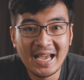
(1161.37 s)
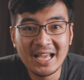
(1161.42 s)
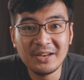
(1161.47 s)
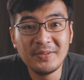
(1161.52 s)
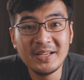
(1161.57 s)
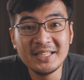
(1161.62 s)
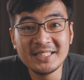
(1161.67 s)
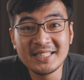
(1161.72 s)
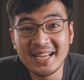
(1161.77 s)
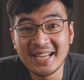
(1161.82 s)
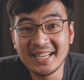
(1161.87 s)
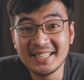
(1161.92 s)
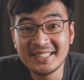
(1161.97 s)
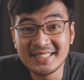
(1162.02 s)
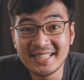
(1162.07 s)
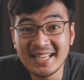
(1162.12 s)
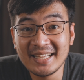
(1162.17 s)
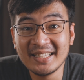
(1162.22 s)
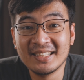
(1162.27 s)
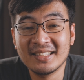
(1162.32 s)
Anyways, like I
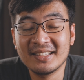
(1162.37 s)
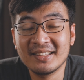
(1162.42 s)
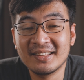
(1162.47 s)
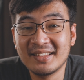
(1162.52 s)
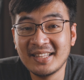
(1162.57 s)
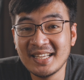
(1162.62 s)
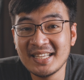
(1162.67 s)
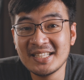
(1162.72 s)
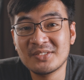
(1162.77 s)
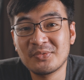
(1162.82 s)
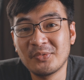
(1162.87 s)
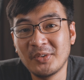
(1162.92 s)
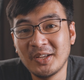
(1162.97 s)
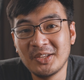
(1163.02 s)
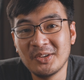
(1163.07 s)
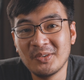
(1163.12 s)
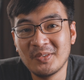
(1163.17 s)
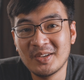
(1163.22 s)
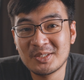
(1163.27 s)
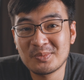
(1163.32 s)
said, this
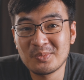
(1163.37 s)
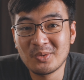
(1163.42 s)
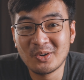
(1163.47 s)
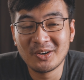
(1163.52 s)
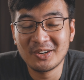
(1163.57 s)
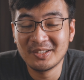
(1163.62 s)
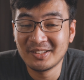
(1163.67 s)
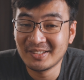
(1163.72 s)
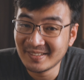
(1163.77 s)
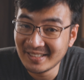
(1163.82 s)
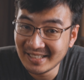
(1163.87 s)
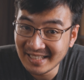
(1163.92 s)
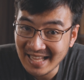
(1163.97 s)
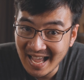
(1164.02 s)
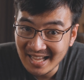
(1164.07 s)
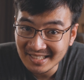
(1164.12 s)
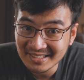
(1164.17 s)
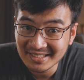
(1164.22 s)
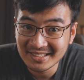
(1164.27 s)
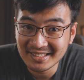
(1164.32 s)
video is more on the
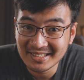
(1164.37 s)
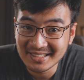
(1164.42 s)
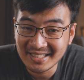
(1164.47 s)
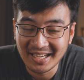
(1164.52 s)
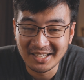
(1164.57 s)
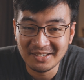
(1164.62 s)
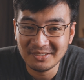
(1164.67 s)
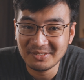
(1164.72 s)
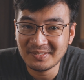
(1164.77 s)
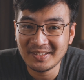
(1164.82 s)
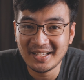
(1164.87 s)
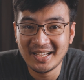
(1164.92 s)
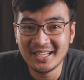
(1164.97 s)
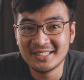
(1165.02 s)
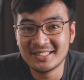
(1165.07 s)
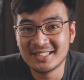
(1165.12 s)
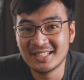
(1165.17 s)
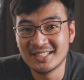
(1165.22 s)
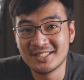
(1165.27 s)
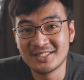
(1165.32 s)
relaxed side of
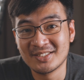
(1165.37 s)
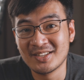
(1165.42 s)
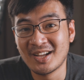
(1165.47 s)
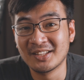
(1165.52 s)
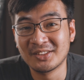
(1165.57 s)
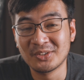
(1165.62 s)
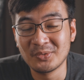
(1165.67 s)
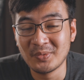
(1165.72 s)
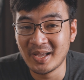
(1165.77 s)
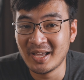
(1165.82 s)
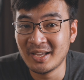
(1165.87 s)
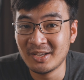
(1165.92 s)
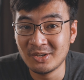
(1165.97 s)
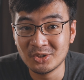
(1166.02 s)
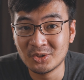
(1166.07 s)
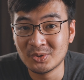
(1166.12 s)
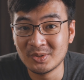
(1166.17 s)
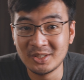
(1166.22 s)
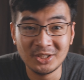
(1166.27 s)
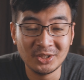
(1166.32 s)
things. This is not the way I
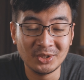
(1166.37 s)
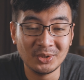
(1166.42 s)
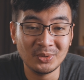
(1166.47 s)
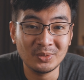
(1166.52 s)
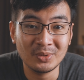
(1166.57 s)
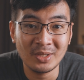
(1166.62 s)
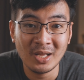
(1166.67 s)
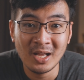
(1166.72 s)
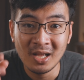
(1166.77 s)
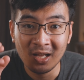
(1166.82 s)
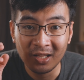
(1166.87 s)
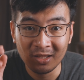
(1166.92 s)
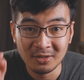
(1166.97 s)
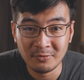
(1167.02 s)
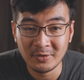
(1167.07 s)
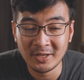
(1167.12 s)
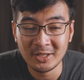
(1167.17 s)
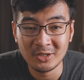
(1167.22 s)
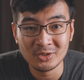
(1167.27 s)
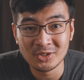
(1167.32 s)
usually shoot
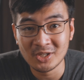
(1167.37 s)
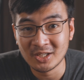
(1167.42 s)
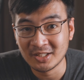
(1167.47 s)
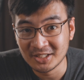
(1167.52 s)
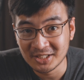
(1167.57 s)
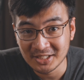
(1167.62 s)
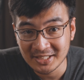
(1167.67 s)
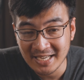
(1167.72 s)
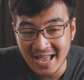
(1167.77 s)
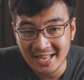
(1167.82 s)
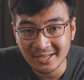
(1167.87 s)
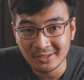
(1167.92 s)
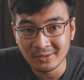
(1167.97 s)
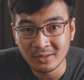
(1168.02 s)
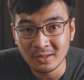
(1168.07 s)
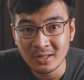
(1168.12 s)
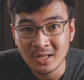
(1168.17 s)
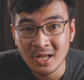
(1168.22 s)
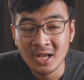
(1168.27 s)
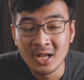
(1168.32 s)
the videos on the
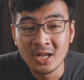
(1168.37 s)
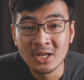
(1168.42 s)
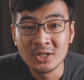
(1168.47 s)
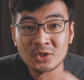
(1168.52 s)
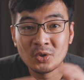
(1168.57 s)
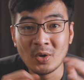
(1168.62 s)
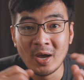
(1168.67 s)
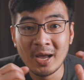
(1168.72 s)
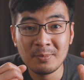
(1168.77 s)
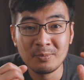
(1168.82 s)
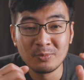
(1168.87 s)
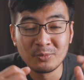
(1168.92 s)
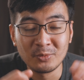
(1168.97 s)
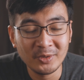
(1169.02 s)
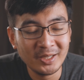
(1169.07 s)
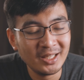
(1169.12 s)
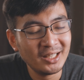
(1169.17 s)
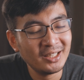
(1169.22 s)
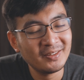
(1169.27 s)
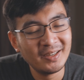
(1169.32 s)
channel. So
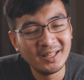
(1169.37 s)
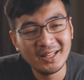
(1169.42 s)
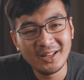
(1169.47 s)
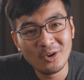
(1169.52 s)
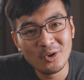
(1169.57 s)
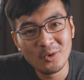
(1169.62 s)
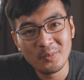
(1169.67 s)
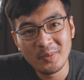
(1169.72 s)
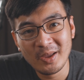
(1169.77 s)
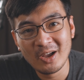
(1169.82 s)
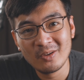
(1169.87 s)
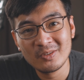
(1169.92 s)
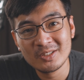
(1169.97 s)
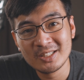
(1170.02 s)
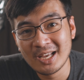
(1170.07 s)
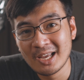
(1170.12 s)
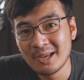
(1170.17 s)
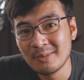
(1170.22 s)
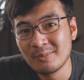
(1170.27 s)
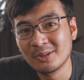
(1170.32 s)
I'm really hoping I
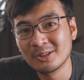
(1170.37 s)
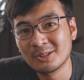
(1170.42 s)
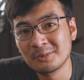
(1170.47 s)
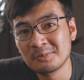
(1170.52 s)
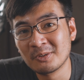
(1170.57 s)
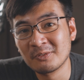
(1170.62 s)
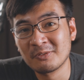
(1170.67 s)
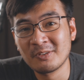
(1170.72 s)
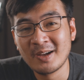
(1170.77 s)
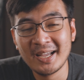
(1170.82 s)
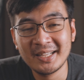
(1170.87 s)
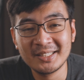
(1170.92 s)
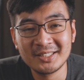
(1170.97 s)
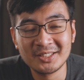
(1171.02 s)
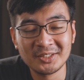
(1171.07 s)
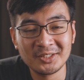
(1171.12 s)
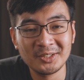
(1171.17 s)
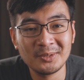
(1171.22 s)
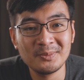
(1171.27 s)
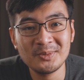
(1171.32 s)
was able to provide
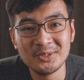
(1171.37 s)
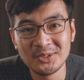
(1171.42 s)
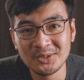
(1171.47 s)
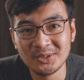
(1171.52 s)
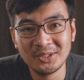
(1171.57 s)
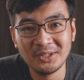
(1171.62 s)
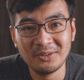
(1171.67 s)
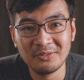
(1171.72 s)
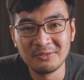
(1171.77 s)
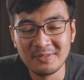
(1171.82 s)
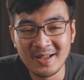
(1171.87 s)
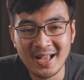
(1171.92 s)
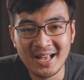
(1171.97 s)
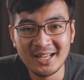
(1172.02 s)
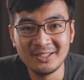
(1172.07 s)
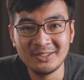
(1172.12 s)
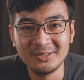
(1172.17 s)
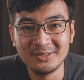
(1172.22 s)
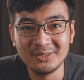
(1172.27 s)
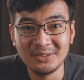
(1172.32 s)
some sort of
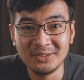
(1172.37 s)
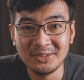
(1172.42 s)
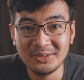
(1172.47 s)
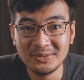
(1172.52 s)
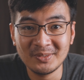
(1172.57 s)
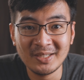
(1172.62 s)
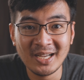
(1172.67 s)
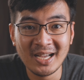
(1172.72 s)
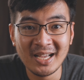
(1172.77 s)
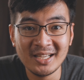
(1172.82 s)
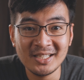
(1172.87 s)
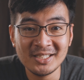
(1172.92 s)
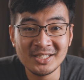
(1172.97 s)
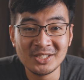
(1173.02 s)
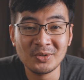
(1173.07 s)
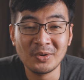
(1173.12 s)
value to you guys.